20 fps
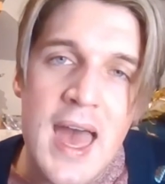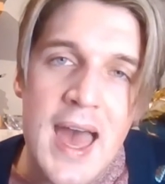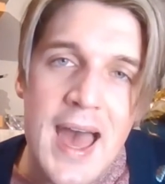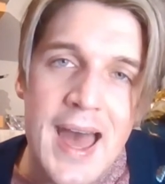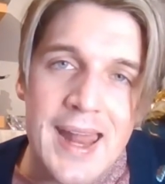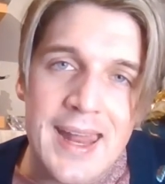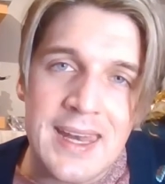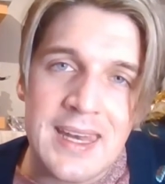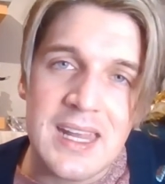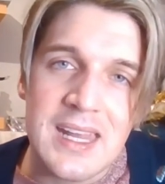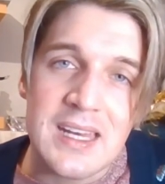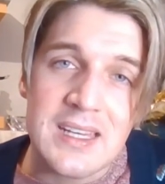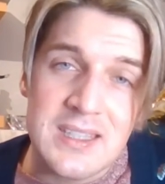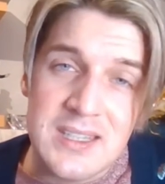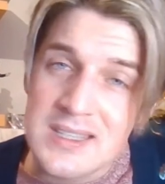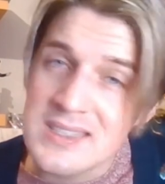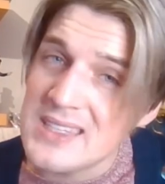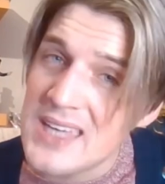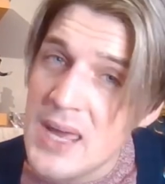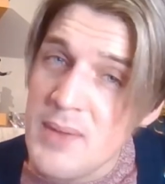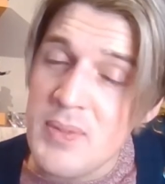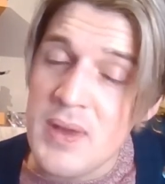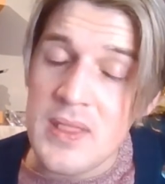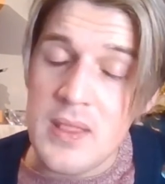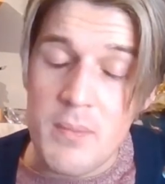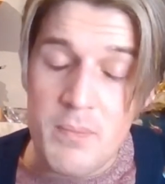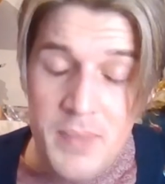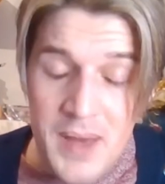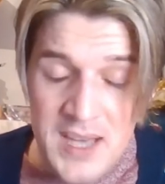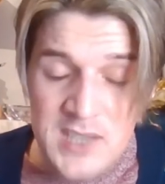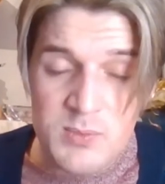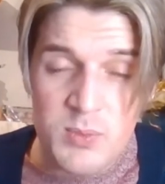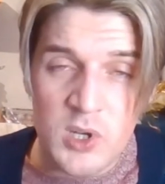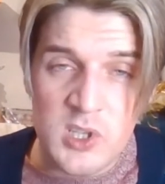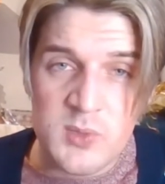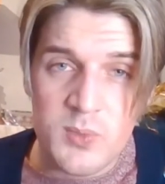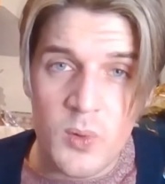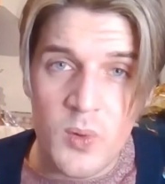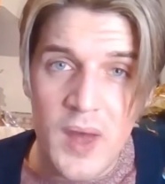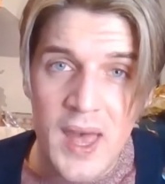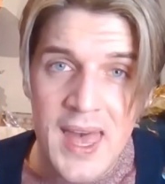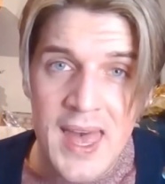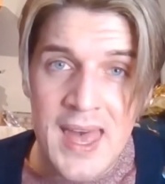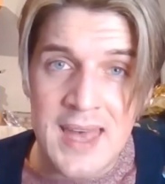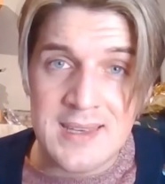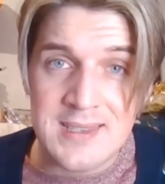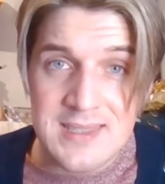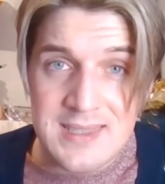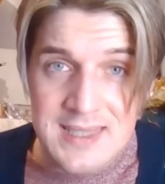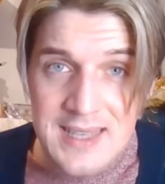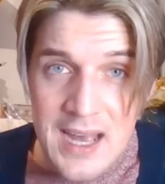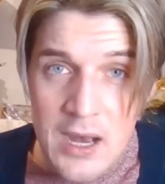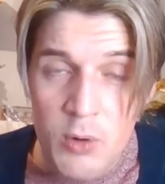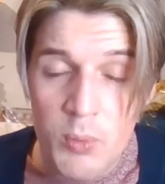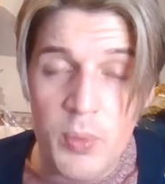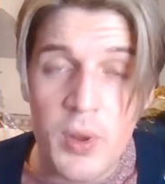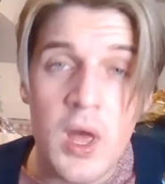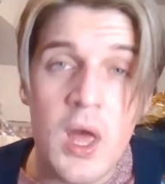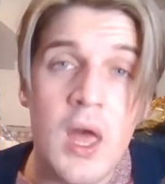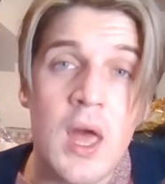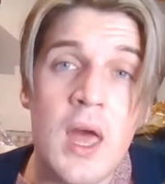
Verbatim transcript: and just keeping the best possible hair, scalp,